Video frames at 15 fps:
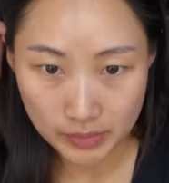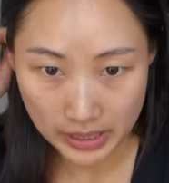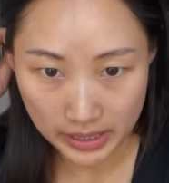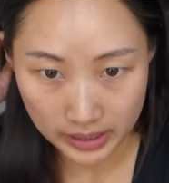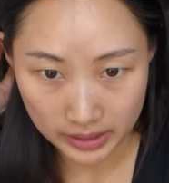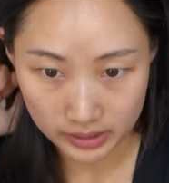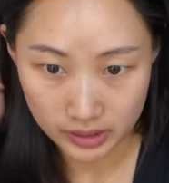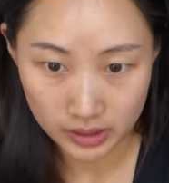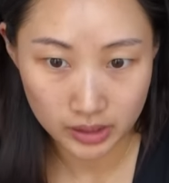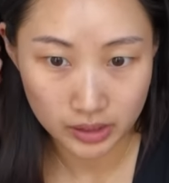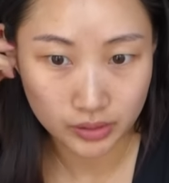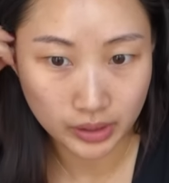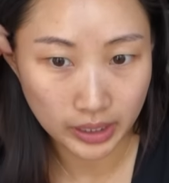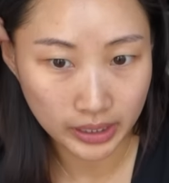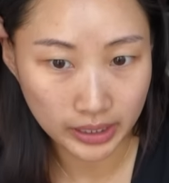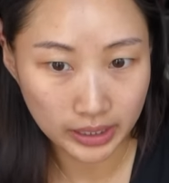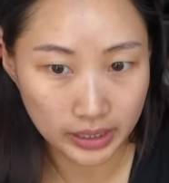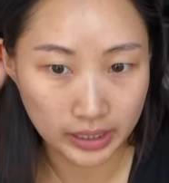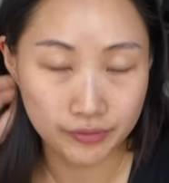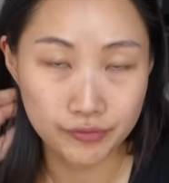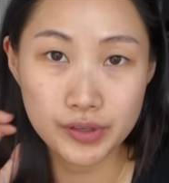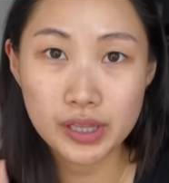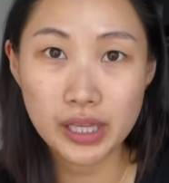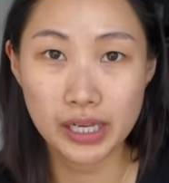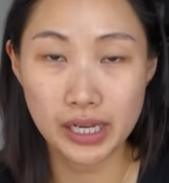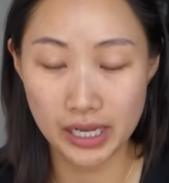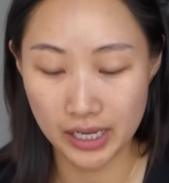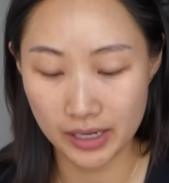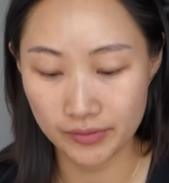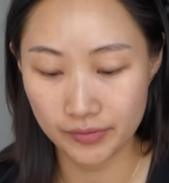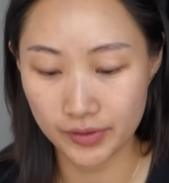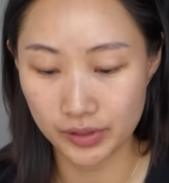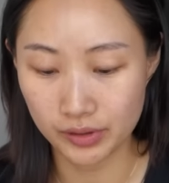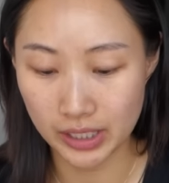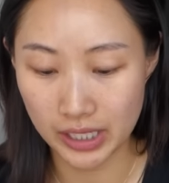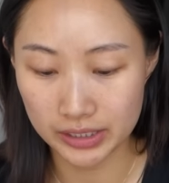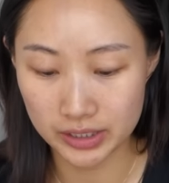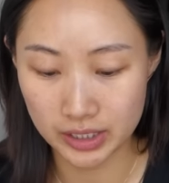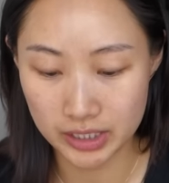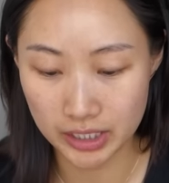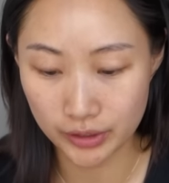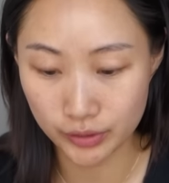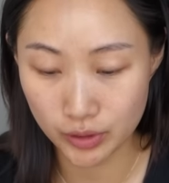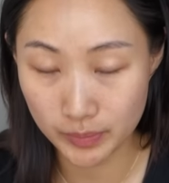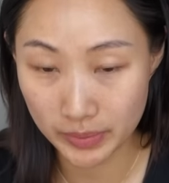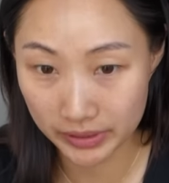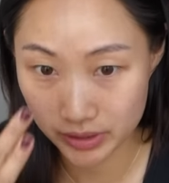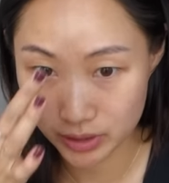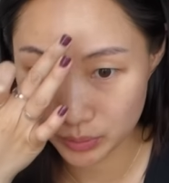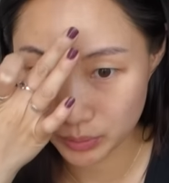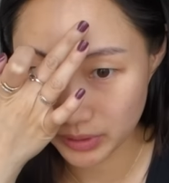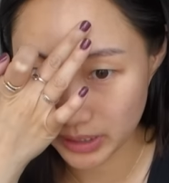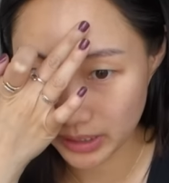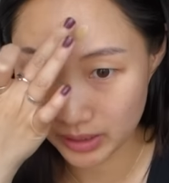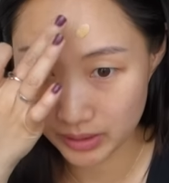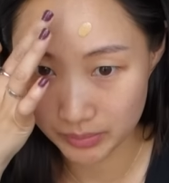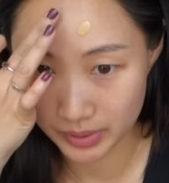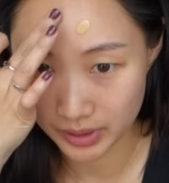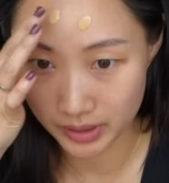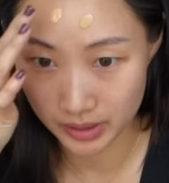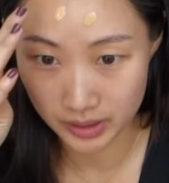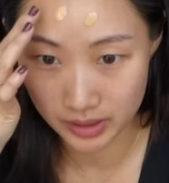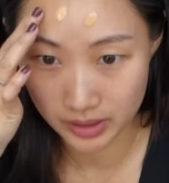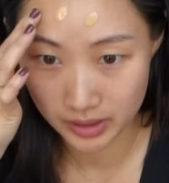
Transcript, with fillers: man, okay. I feel like I have a lot to tell you about this weekend, but